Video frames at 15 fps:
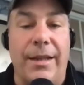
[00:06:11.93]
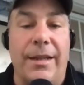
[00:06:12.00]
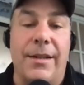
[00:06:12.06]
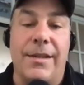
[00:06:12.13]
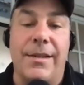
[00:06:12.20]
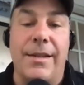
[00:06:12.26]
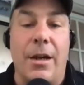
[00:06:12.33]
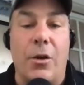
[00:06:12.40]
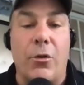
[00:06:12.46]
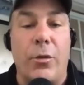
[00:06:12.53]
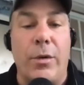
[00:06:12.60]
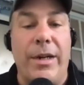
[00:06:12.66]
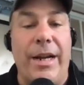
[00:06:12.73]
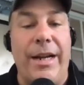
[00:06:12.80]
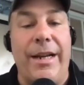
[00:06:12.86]
That does not
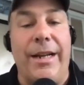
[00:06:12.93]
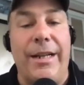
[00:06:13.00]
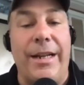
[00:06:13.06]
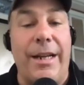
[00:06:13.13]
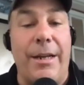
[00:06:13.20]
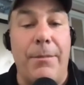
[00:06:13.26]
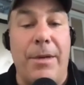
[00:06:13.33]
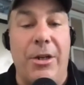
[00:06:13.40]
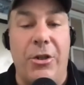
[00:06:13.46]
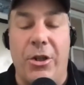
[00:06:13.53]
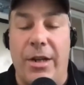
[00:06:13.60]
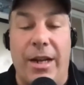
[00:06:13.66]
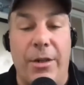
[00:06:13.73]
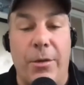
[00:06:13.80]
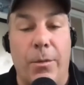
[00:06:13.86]
create an image
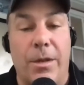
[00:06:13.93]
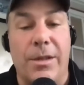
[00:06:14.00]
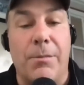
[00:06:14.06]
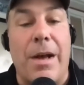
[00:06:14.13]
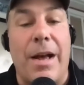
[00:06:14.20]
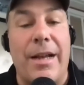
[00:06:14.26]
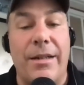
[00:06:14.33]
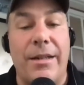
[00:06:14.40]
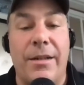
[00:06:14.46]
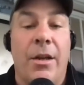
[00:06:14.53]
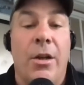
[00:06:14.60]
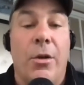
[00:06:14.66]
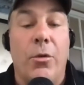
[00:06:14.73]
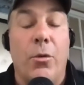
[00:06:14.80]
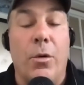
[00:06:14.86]
in anyone's mind,
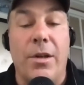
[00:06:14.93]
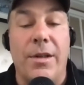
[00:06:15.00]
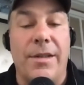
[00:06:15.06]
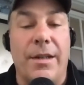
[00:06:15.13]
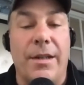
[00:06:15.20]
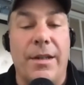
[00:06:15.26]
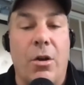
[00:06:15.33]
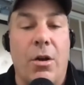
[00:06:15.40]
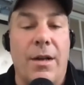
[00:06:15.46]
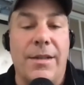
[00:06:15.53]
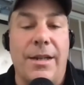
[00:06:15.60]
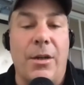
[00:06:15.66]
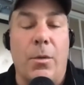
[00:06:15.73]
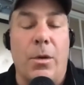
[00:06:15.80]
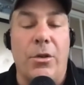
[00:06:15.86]
nor does it cause
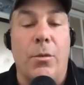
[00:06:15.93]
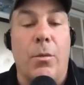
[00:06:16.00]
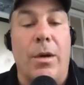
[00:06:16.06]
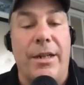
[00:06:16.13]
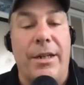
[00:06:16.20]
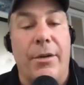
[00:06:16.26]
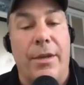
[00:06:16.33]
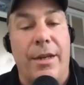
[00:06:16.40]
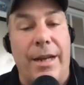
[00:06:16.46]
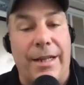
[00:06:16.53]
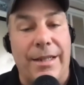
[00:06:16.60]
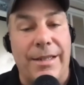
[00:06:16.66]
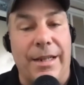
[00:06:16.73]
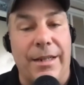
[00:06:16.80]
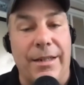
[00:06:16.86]
anyone to want to hear the
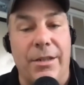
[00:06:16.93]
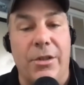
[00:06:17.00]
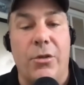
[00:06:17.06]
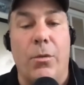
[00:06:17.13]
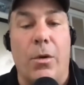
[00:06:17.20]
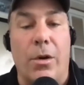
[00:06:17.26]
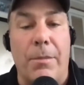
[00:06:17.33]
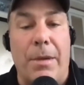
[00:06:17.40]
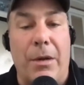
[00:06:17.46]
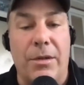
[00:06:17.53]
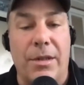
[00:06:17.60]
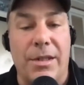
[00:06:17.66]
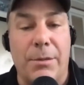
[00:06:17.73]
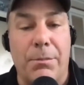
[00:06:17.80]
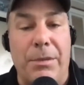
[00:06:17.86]
next sentence you are about
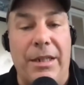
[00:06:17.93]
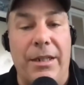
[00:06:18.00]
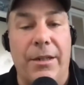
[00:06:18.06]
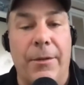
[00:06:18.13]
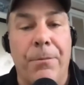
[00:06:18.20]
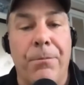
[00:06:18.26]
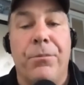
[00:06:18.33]
to speak.